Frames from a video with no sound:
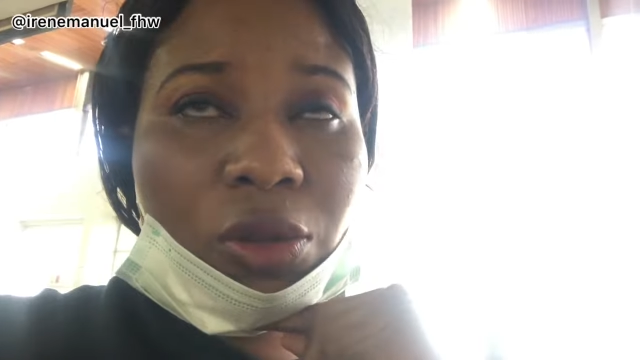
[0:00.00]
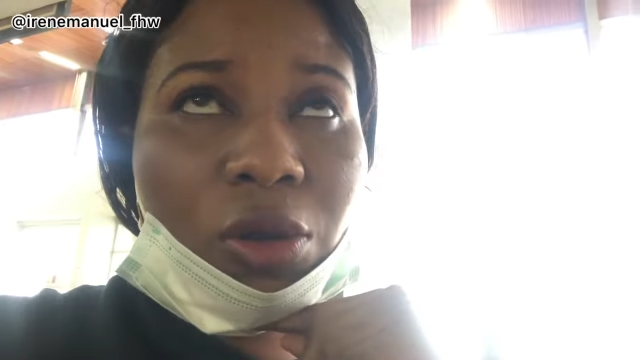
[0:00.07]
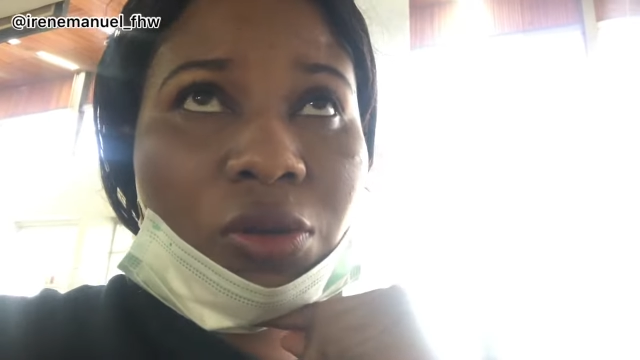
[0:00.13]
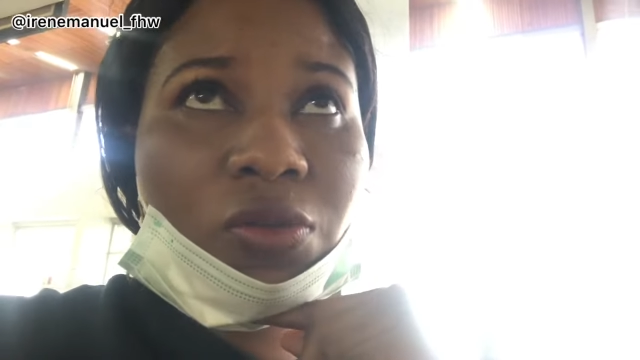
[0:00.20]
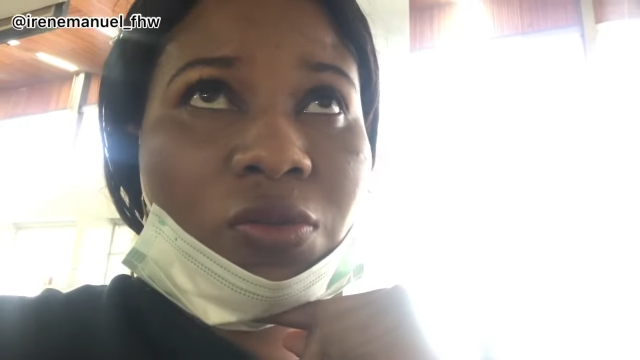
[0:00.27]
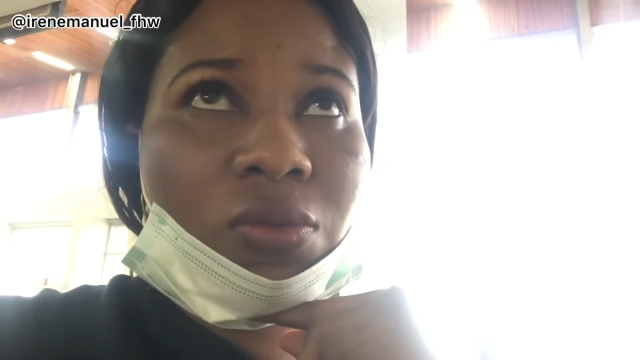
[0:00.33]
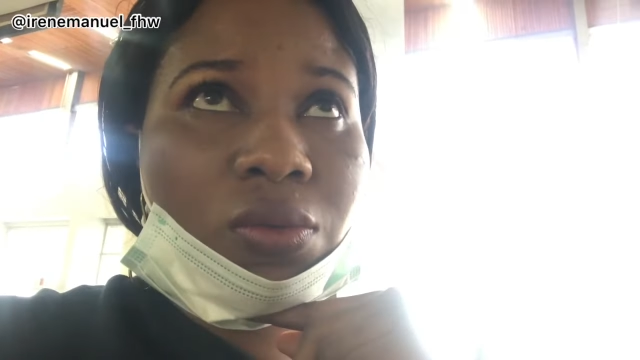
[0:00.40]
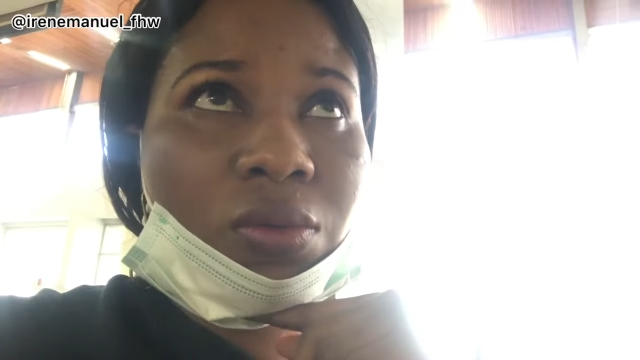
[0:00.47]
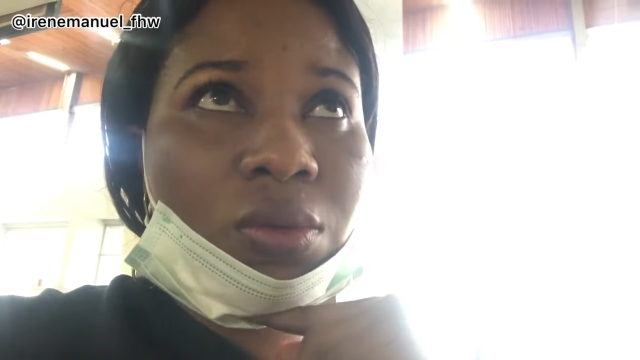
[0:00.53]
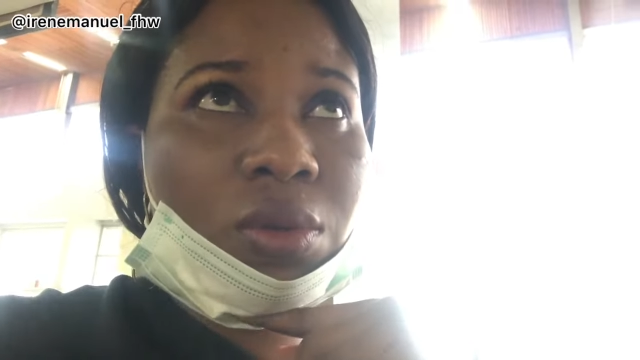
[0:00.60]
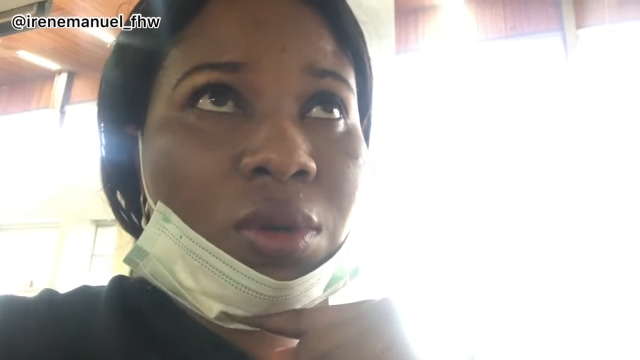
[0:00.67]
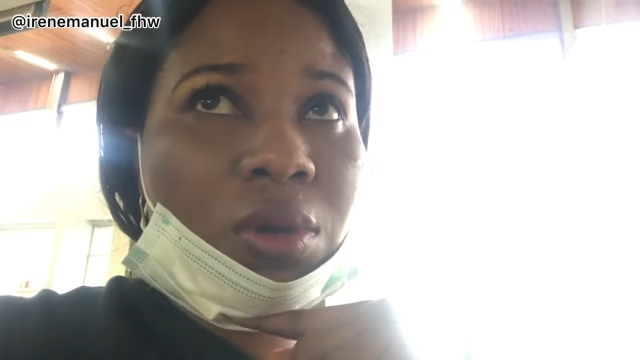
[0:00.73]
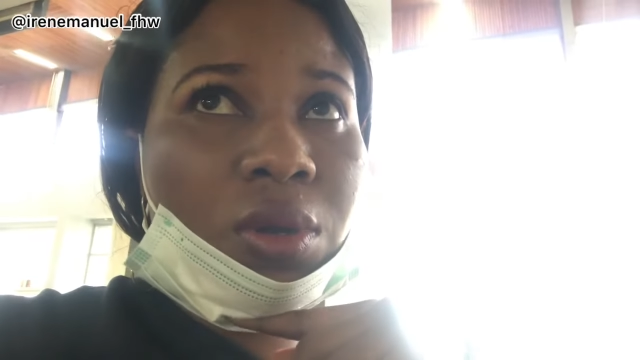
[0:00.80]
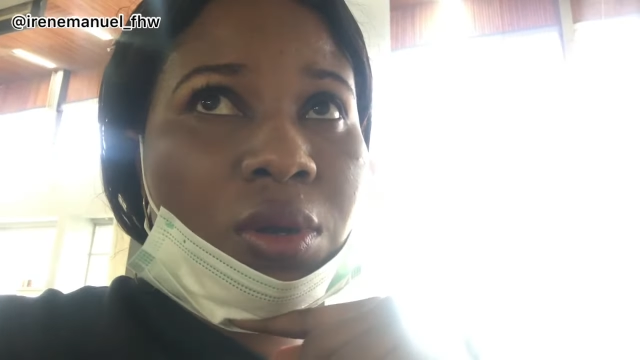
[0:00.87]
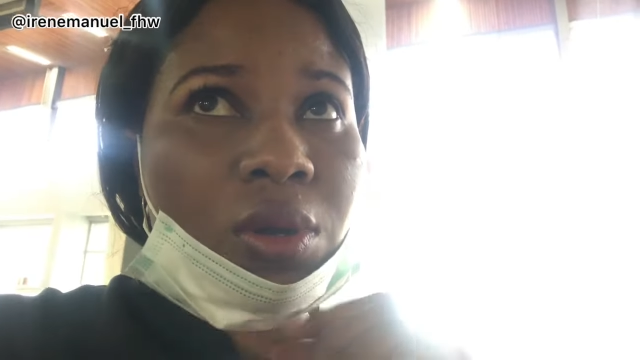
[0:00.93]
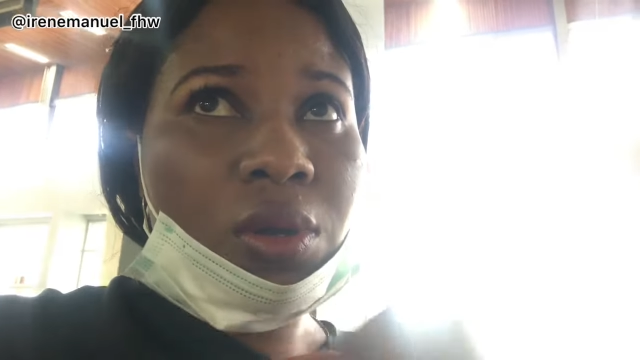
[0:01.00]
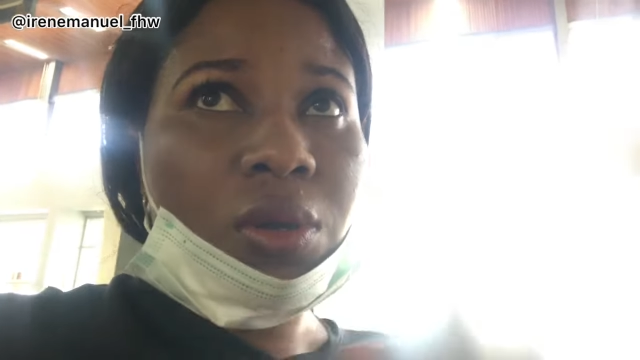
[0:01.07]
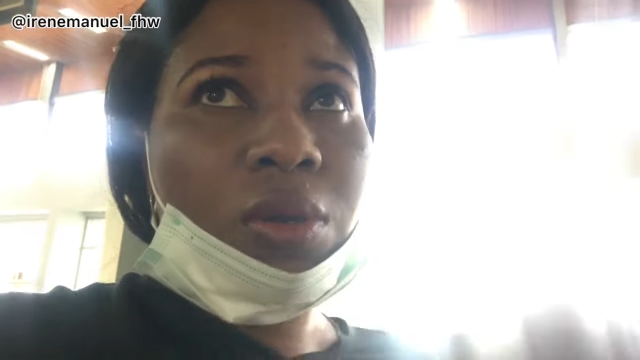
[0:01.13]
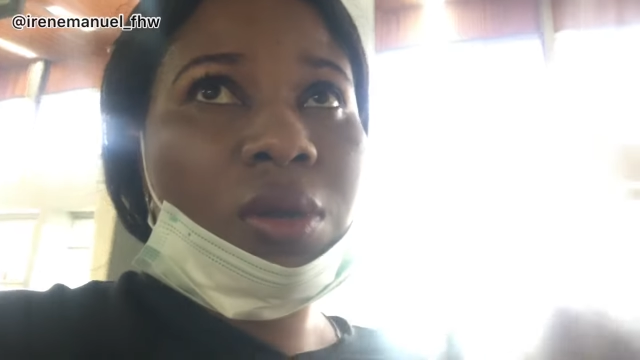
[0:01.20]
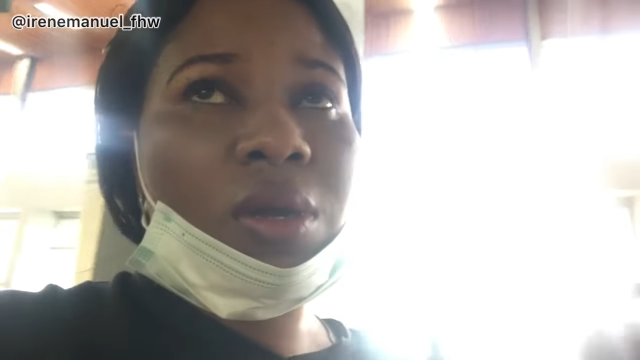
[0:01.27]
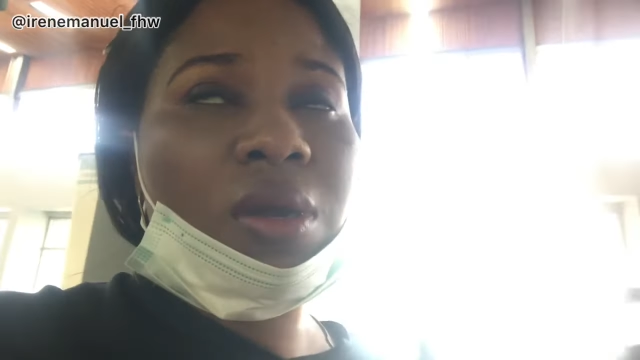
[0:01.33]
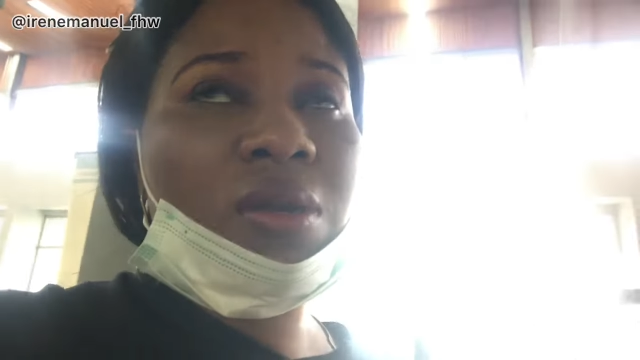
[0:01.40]
talk to.
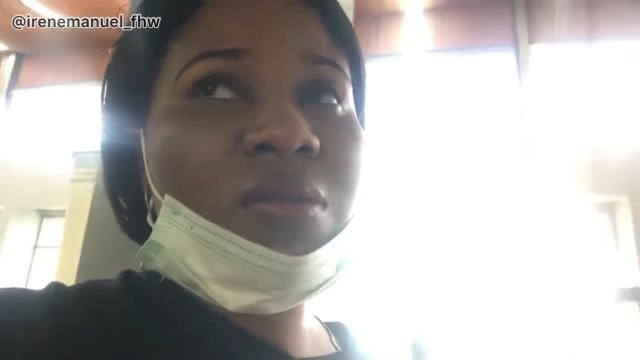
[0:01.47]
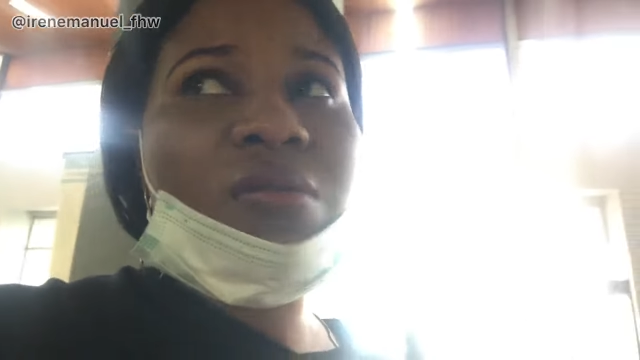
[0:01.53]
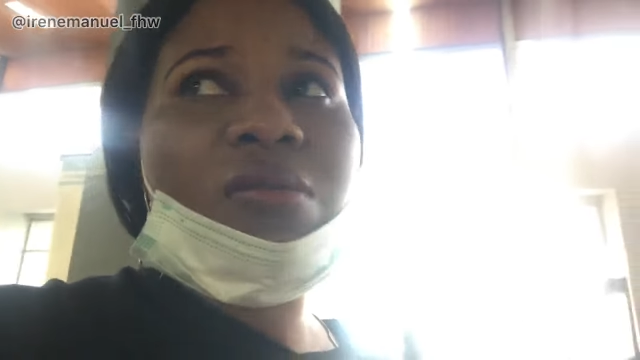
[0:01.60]
You get.